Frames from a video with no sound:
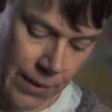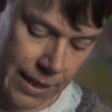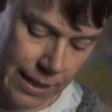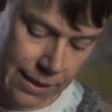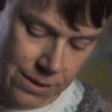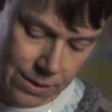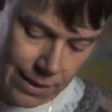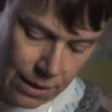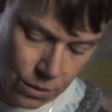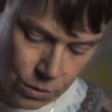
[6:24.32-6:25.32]
An
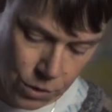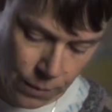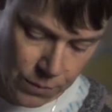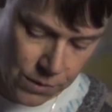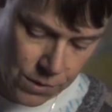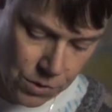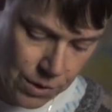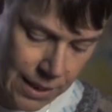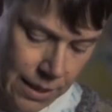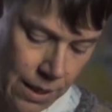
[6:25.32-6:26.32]
insular Old Compton
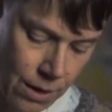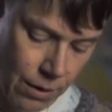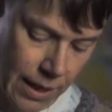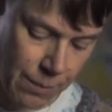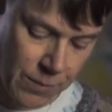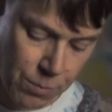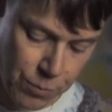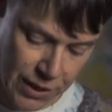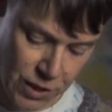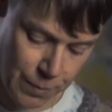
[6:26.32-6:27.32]
Street or Hebden
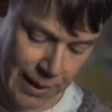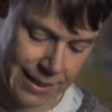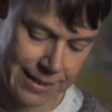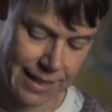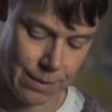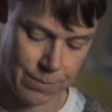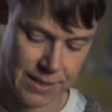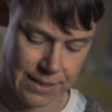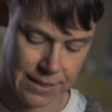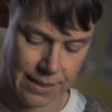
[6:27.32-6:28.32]
Bridge by the
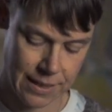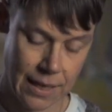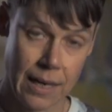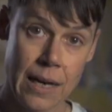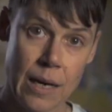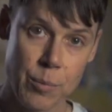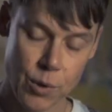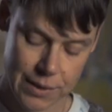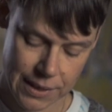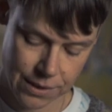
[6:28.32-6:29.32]
Thames.
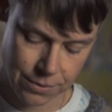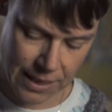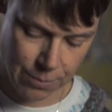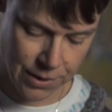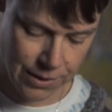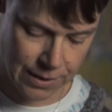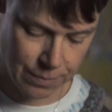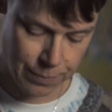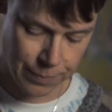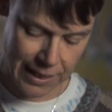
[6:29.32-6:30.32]
Aborting Queerbird,
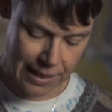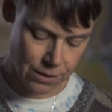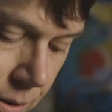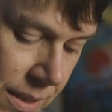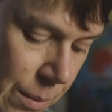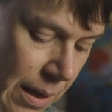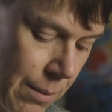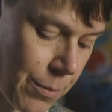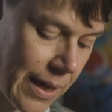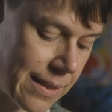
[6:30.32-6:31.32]
Bella
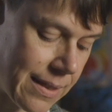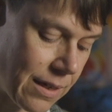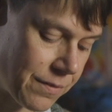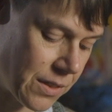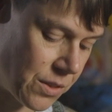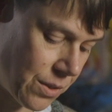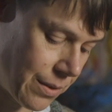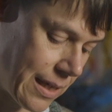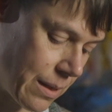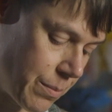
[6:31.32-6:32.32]
Gotterbam went after
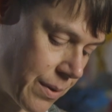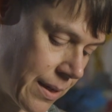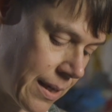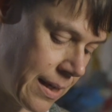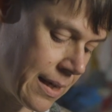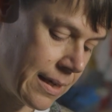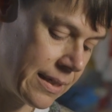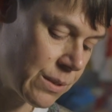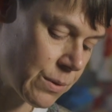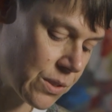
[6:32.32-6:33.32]
Tulip.
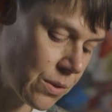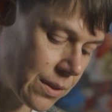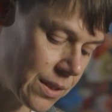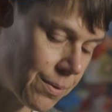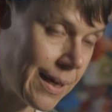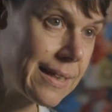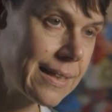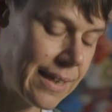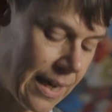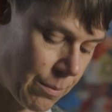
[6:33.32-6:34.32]
This was not quite
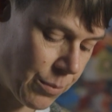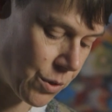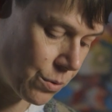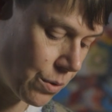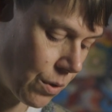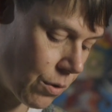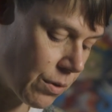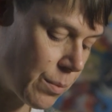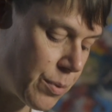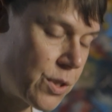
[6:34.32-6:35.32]
a camp coup
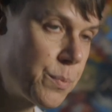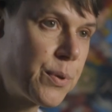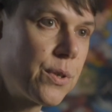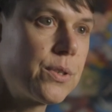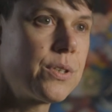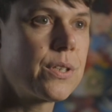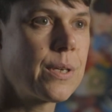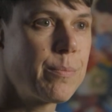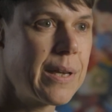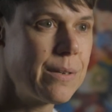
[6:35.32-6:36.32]
or a butch putsch,
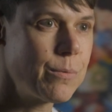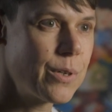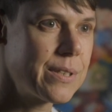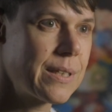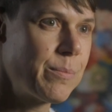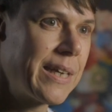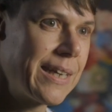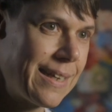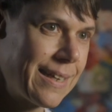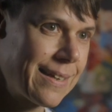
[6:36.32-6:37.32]
but it was a
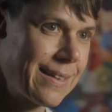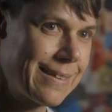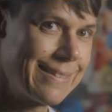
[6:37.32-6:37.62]
beginning.